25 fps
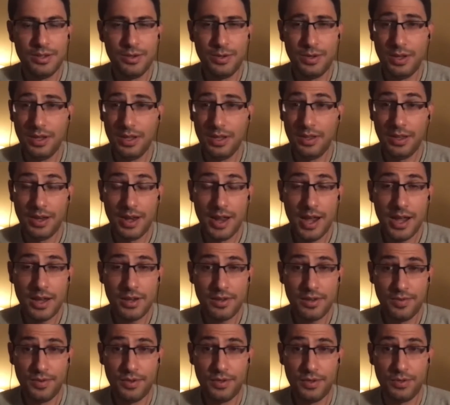And the
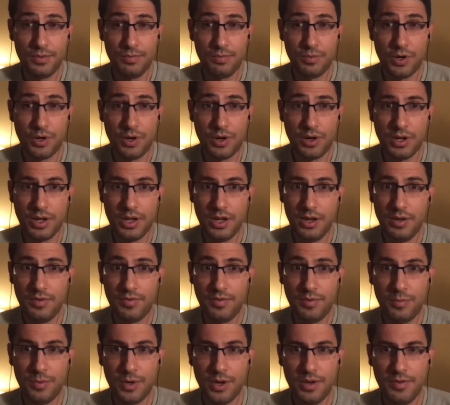Nashville car count,
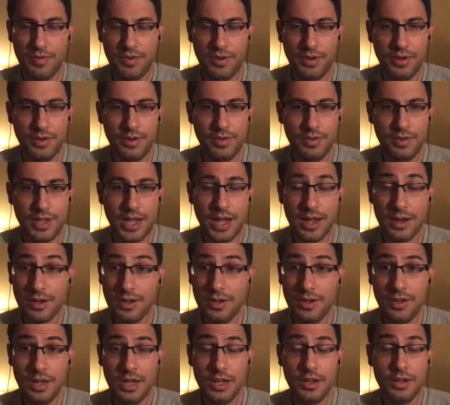from what I've heard,
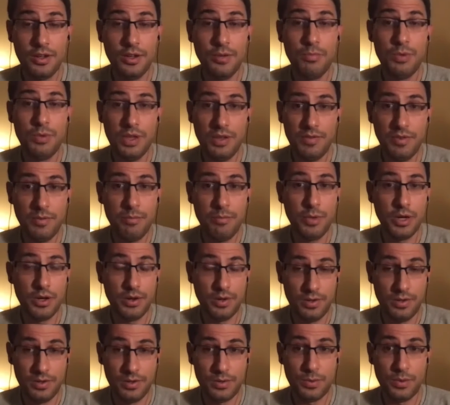it could be even bigger
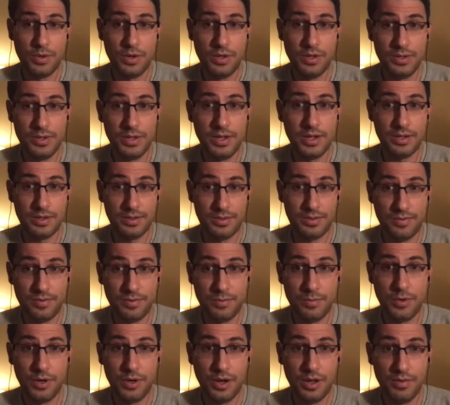than 26 from
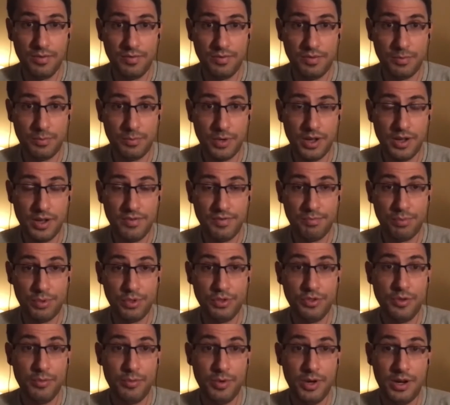what I've
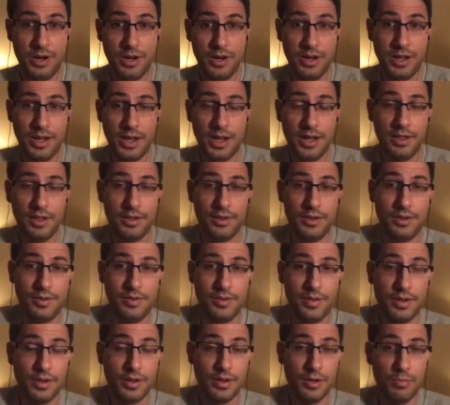preliminary gathered.
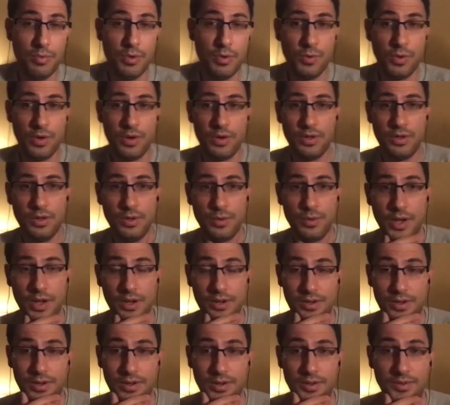There could be one or two
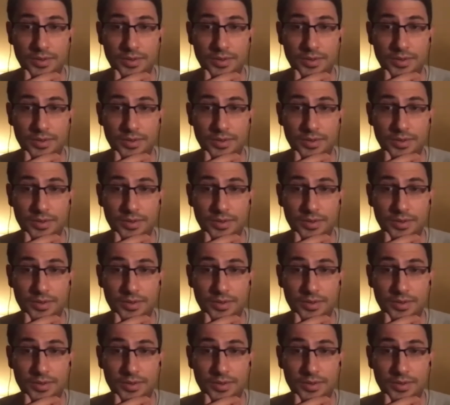extras for